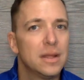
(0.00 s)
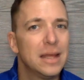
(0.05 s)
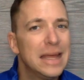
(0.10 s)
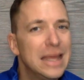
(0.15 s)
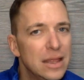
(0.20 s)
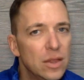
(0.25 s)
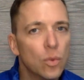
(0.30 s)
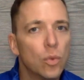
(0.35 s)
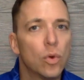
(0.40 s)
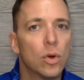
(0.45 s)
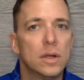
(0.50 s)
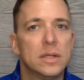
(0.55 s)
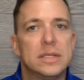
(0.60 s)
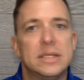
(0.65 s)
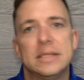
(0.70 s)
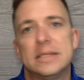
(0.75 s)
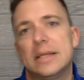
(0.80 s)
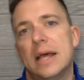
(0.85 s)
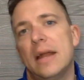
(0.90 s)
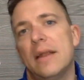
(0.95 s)
In the
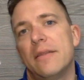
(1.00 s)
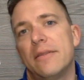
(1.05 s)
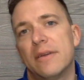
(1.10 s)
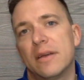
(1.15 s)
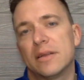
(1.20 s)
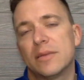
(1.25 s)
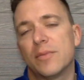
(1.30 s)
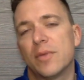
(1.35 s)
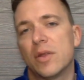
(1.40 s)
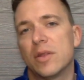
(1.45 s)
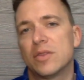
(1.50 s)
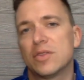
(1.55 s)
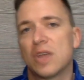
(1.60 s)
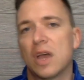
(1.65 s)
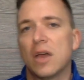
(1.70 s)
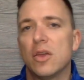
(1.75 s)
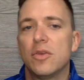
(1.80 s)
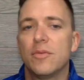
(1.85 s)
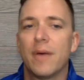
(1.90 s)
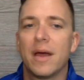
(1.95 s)
warranty side of things, I'm going to
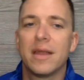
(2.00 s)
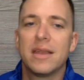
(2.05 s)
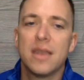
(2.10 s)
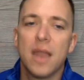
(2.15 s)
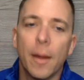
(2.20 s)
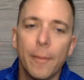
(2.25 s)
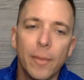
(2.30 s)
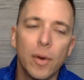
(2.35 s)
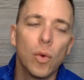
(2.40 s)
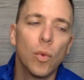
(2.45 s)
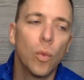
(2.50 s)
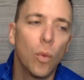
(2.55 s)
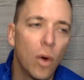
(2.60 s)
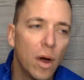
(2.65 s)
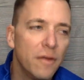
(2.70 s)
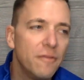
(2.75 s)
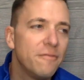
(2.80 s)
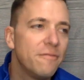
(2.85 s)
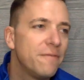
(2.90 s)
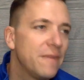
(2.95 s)
tell you my number
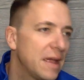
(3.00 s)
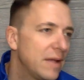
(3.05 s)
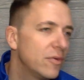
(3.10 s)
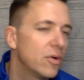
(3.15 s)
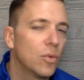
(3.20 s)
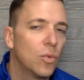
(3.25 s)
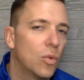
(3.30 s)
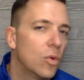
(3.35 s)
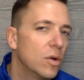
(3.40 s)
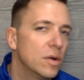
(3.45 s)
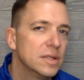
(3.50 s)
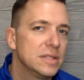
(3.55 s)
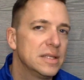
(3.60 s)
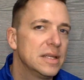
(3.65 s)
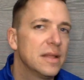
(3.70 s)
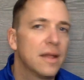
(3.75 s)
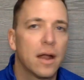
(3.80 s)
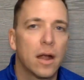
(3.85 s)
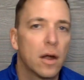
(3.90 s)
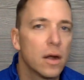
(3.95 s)
one favorite
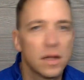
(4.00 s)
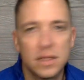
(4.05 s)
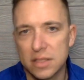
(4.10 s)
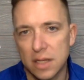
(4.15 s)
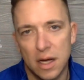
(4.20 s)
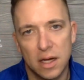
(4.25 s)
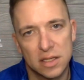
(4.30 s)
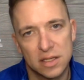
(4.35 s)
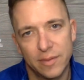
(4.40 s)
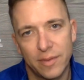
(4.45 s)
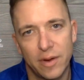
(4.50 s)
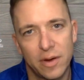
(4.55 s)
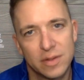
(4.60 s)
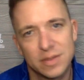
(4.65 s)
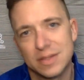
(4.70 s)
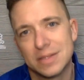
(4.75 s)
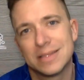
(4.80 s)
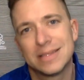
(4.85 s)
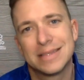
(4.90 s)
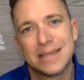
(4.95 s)
warranty that I already talked about
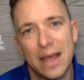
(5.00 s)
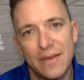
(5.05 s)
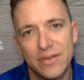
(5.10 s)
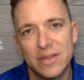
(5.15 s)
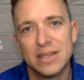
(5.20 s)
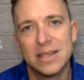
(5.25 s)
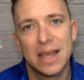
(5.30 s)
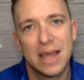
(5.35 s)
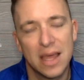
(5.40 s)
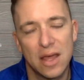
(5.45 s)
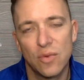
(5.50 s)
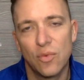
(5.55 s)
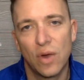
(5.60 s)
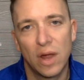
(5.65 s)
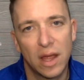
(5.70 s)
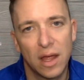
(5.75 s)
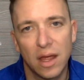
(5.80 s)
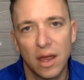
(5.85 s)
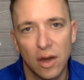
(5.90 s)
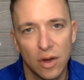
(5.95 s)
is a seven day
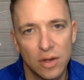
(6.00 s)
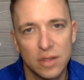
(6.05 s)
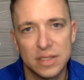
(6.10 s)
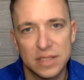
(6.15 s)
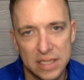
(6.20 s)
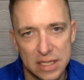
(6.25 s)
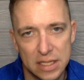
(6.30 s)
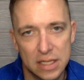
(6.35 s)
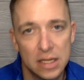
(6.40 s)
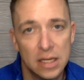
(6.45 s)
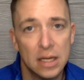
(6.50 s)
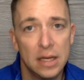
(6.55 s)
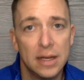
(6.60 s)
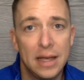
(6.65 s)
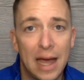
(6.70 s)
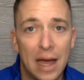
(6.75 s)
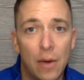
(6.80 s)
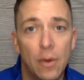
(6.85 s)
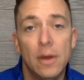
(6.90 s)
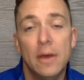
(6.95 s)
rain guarantee.
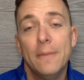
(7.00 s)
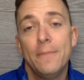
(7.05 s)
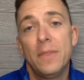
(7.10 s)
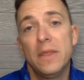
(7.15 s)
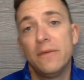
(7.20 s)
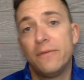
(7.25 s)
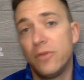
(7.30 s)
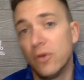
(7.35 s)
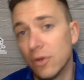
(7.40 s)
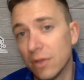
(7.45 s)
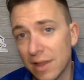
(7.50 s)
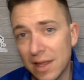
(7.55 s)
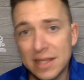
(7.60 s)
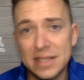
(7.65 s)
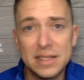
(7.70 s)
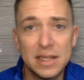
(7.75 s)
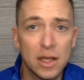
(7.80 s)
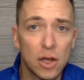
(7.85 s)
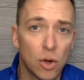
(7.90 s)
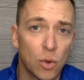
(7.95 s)
Now, if you're
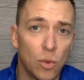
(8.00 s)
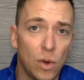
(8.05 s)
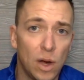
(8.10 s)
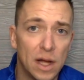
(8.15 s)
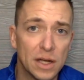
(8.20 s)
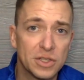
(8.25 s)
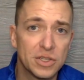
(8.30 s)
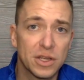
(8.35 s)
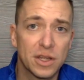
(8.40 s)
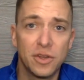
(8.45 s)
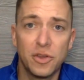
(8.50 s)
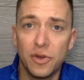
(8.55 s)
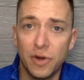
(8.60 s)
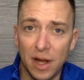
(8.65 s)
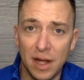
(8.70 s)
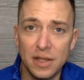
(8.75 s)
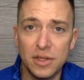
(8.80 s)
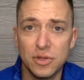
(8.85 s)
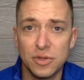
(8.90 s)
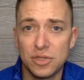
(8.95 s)
listening or watching and you're
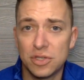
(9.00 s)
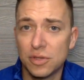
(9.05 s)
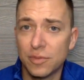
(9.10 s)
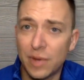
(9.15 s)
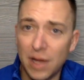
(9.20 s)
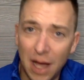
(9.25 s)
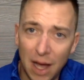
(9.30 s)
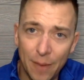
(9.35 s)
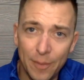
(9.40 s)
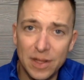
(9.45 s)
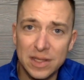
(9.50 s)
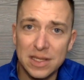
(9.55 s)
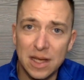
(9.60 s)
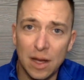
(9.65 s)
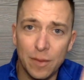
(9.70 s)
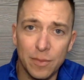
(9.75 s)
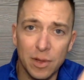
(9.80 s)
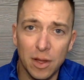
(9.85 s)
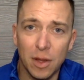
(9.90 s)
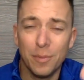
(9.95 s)
on YouTube, comment
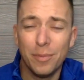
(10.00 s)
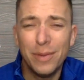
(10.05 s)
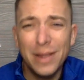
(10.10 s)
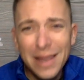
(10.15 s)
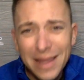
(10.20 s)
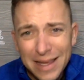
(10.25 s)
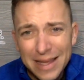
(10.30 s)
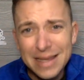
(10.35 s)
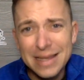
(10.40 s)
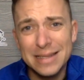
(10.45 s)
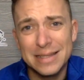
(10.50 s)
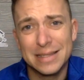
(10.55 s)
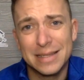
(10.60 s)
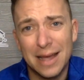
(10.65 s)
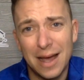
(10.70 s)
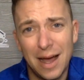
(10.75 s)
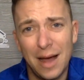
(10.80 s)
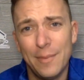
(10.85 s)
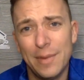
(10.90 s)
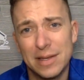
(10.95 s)
down below. Please
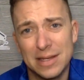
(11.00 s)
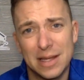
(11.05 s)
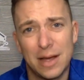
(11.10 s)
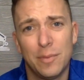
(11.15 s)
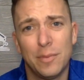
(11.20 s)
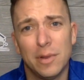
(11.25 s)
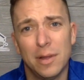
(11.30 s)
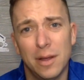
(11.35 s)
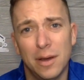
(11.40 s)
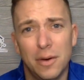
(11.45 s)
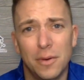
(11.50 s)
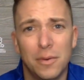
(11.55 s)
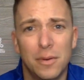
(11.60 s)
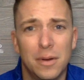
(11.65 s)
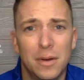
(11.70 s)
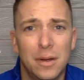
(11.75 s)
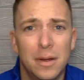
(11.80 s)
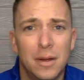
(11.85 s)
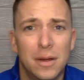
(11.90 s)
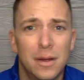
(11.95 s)
comment down below.
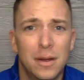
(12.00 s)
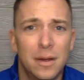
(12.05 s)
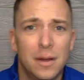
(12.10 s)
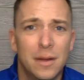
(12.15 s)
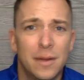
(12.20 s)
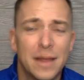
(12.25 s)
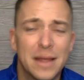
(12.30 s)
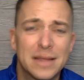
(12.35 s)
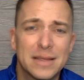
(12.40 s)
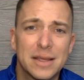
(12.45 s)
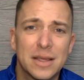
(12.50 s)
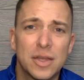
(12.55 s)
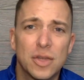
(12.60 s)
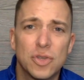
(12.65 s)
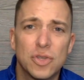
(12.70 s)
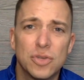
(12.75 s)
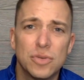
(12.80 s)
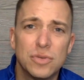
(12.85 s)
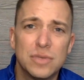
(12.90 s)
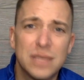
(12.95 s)
That's like your
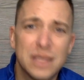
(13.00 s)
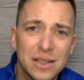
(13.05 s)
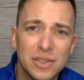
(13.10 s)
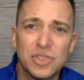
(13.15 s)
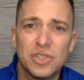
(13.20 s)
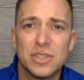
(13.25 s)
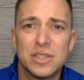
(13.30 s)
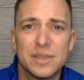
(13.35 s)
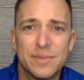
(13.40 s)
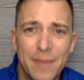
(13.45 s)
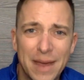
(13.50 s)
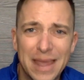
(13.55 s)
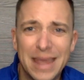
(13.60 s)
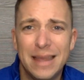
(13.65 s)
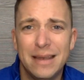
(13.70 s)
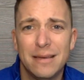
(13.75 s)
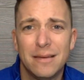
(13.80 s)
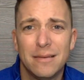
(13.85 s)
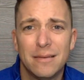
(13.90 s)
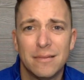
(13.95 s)
due diligence,
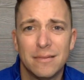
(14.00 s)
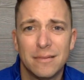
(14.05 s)
man.